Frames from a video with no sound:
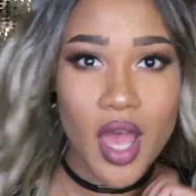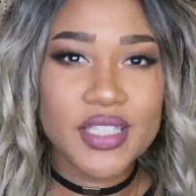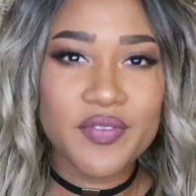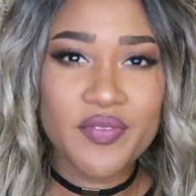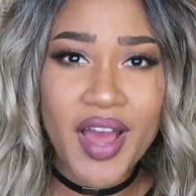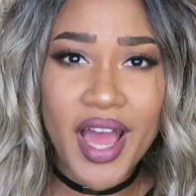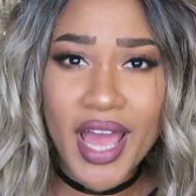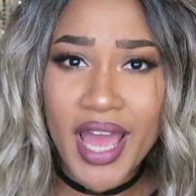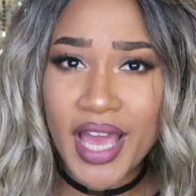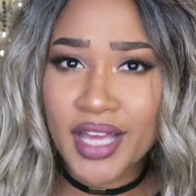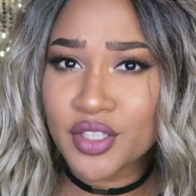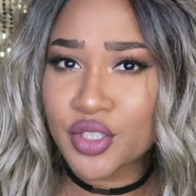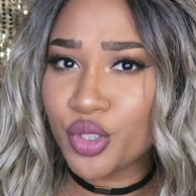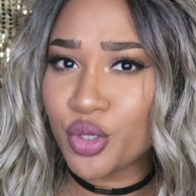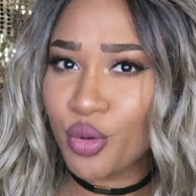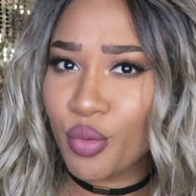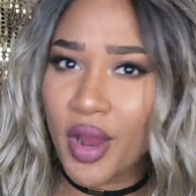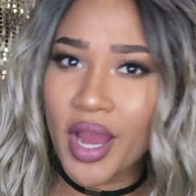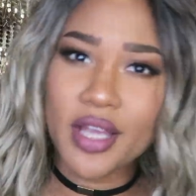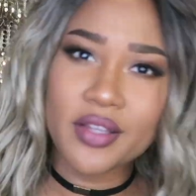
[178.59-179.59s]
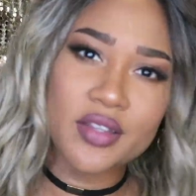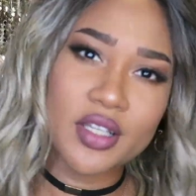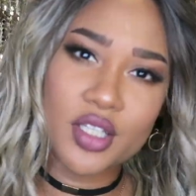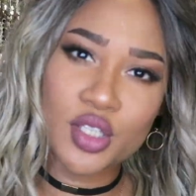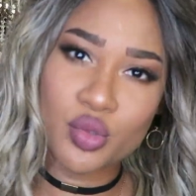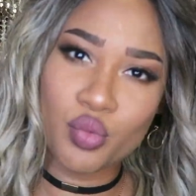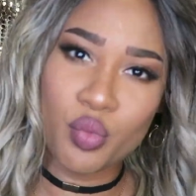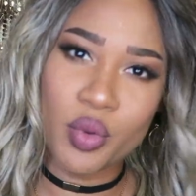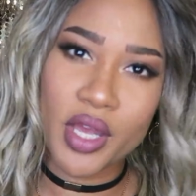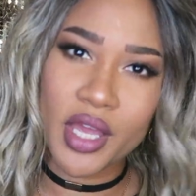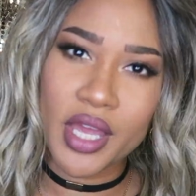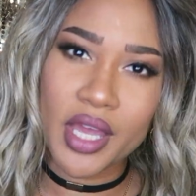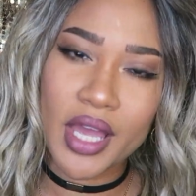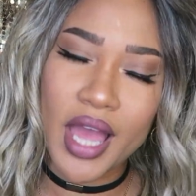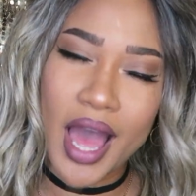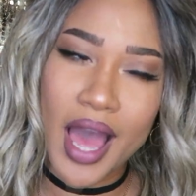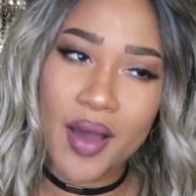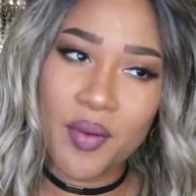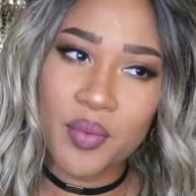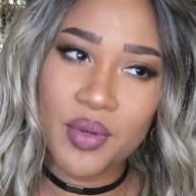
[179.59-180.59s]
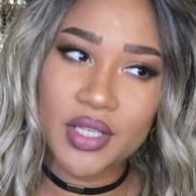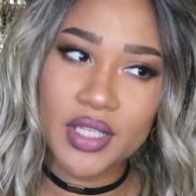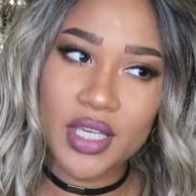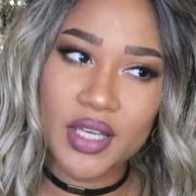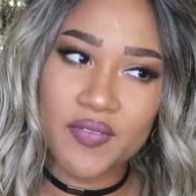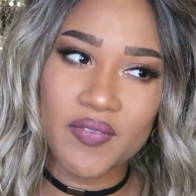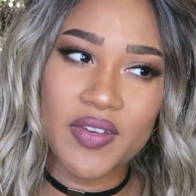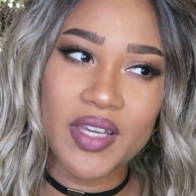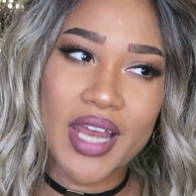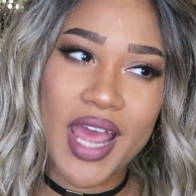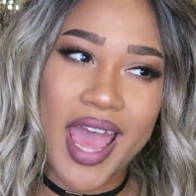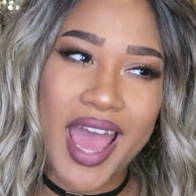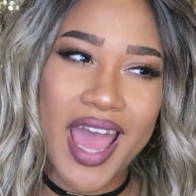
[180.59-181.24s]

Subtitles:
If I had to grade this wig, I would give it